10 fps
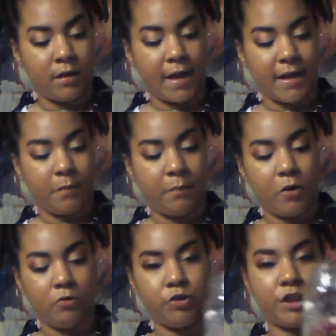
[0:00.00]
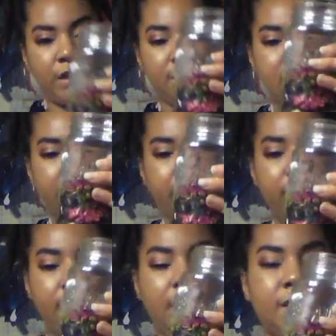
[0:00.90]
like a potion type of
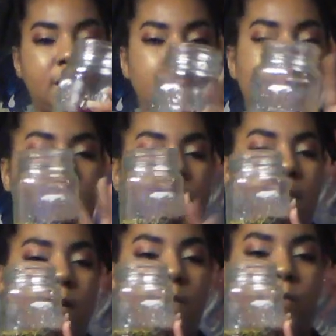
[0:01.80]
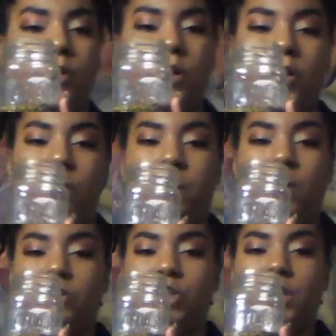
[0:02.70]
thing, this will be like my Virgo
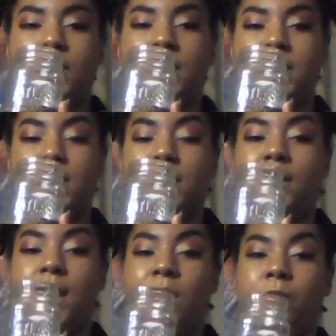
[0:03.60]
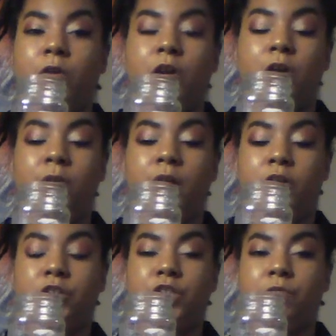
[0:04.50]
potion, because it's a lot of Virgo
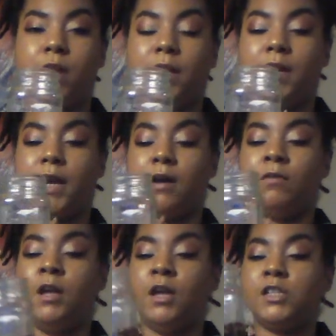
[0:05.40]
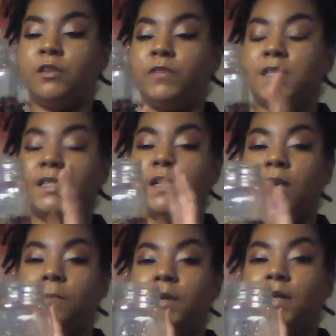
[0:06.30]
energy right now. So this is
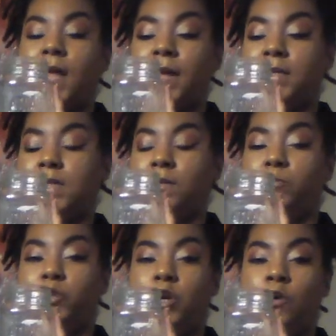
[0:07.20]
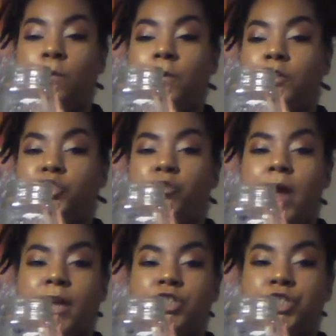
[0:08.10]
going to be like some dope
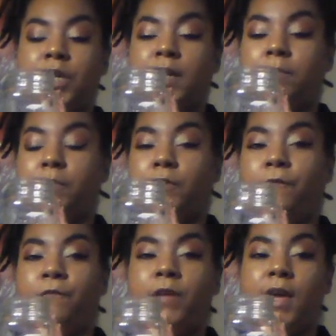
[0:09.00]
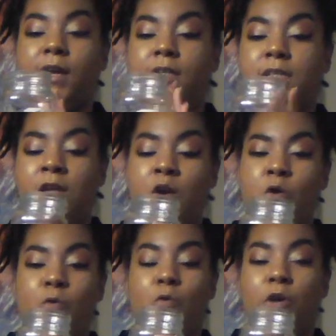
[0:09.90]
attraction, perfect,
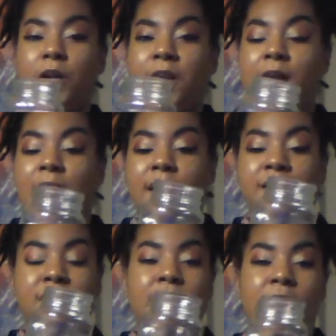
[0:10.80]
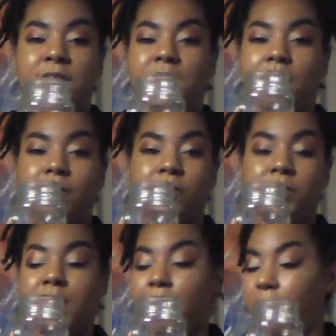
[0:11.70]
organized, get it together
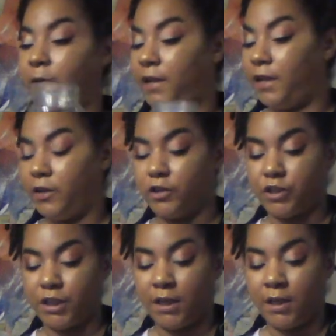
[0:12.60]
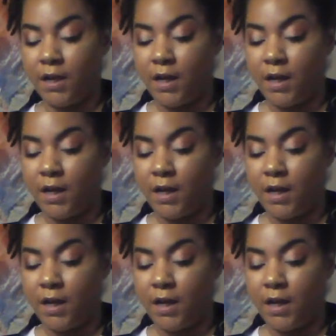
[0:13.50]
type of energy.